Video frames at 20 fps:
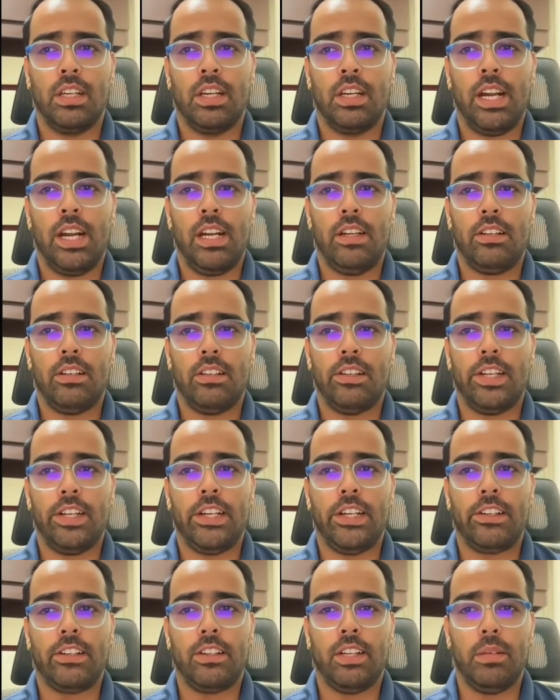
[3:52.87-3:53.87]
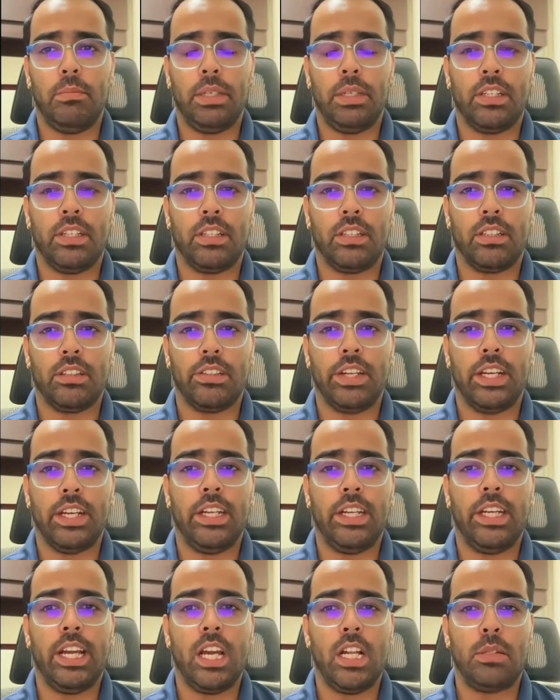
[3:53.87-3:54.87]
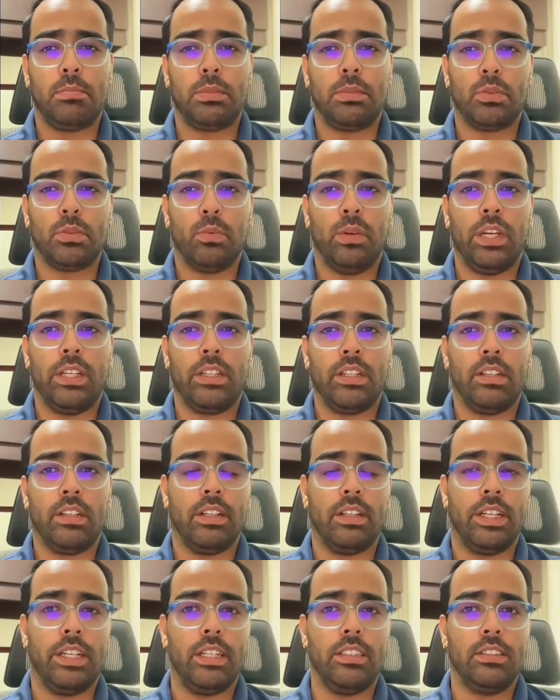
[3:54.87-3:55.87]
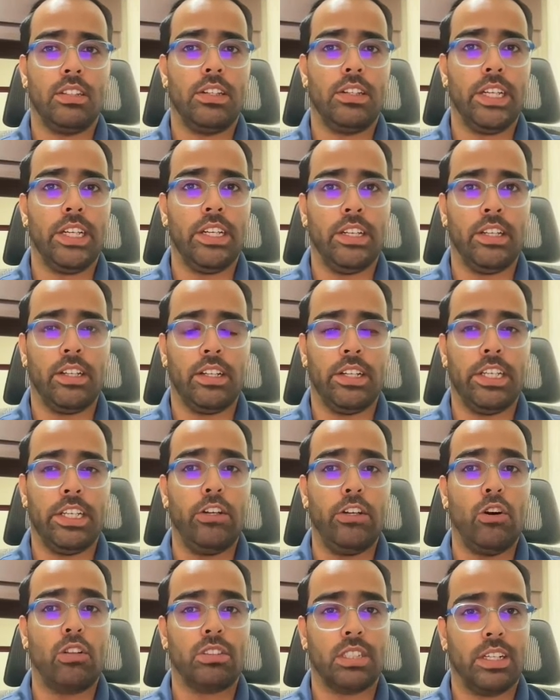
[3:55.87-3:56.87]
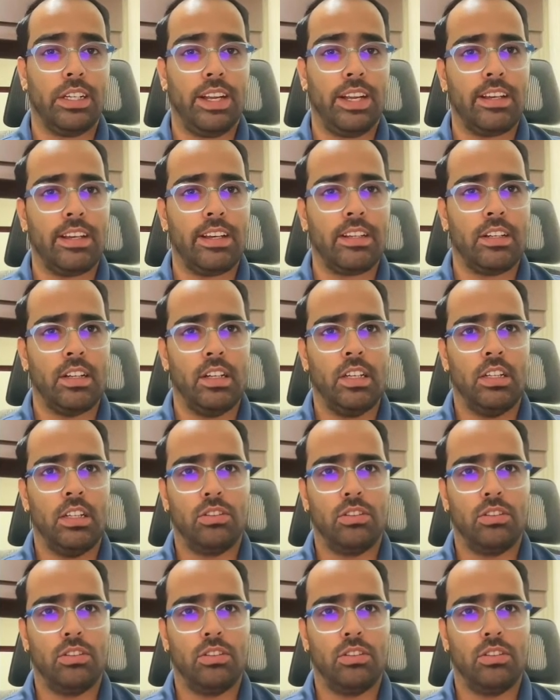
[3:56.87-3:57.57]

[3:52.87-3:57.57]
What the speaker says: and rate limiter really helps when it is a DDoS attack.